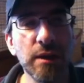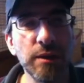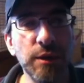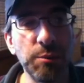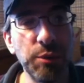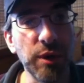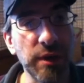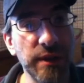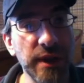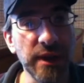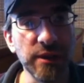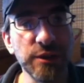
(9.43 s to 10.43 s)
The book
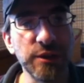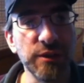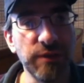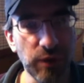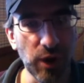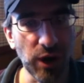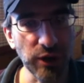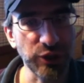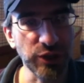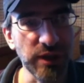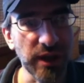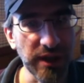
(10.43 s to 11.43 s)
that I listed for
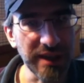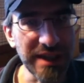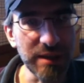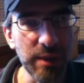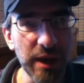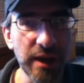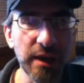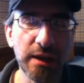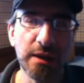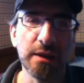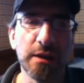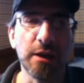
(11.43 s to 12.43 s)
auction on eBay
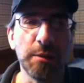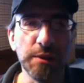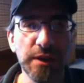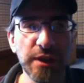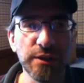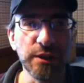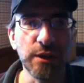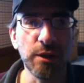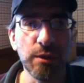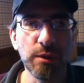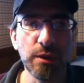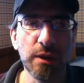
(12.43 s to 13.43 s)
a couple days
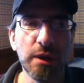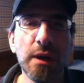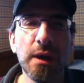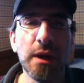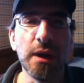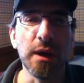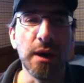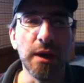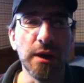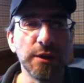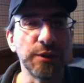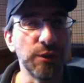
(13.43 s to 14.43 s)
ago
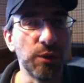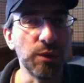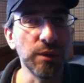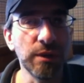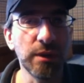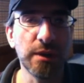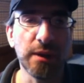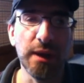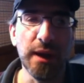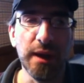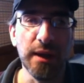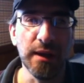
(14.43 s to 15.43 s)
sold,
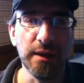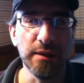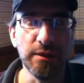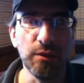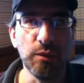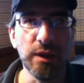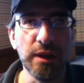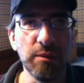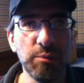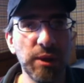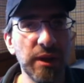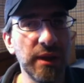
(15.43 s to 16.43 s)
and the winning
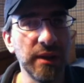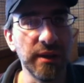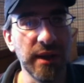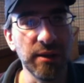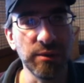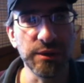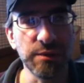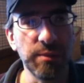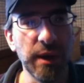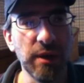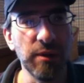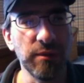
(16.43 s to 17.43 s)
bid on that was
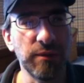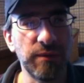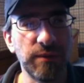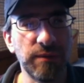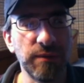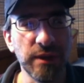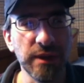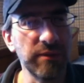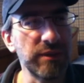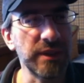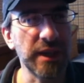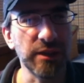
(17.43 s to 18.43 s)
about
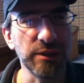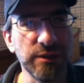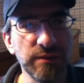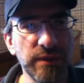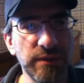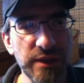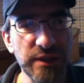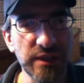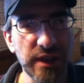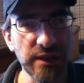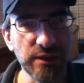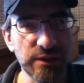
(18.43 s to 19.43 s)

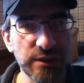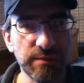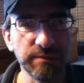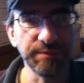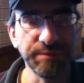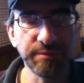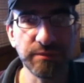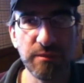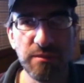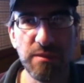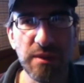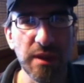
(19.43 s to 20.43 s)
$11.50,
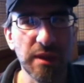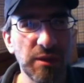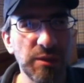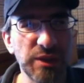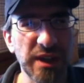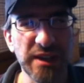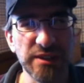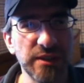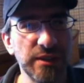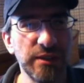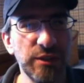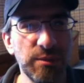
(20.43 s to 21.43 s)
which I guess
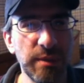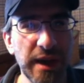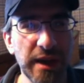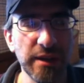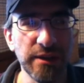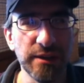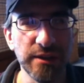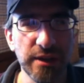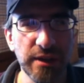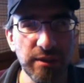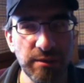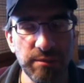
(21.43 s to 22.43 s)
isn't too bad. It's
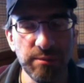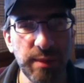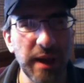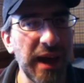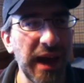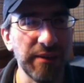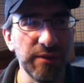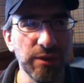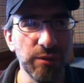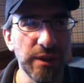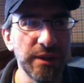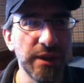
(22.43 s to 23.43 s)
about half of the
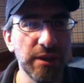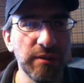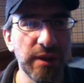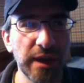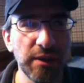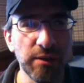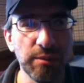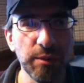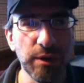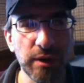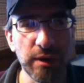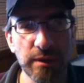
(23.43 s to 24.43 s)
retail value of the
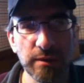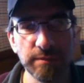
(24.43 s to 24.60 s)
book.